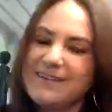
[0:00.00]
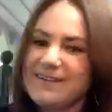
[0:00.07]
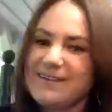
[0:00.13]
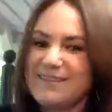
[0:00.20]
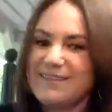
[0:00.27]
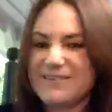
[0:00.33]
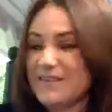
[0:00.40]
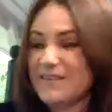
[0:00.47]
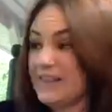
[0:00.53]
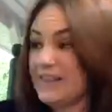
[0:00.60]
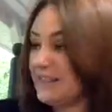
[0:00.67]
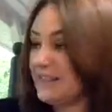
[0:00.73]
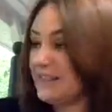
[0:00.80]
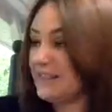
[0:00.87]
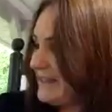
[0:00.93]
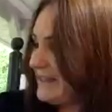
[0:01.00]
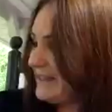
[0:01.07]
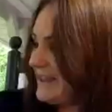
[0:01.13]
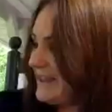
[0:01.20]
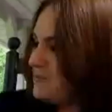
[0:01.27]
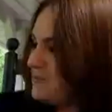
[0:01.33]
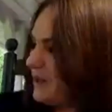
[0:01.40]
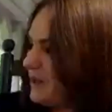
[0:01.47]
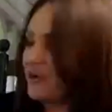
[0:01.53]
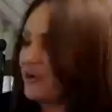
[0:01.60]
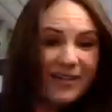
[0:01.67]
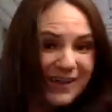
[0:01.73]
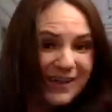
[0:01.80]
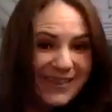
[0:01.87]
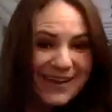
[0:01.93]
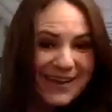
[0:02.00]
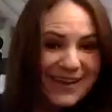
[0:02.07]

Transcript: There's a little ladybug crawling on there.